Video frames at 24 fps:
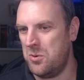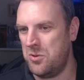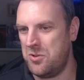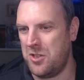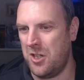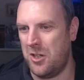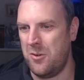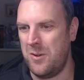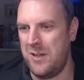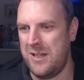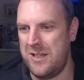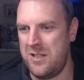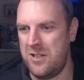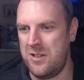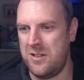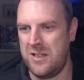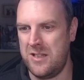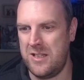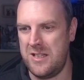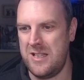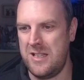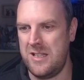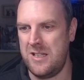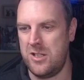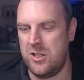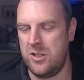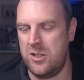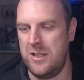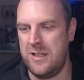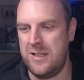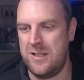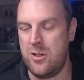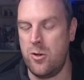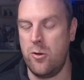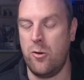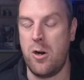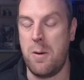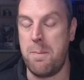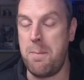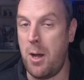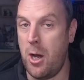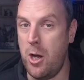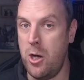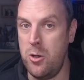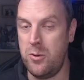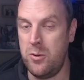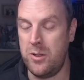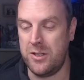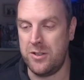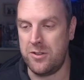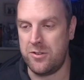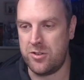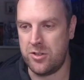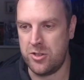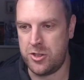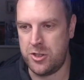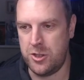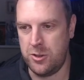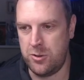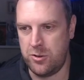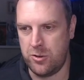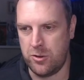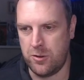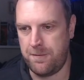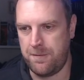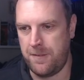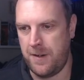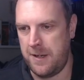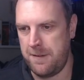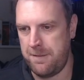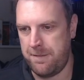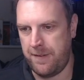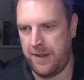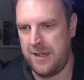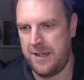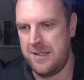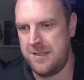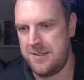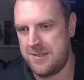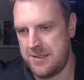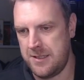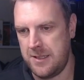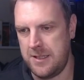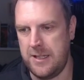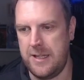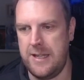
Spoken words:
So in your opponent's shooting or fight phase,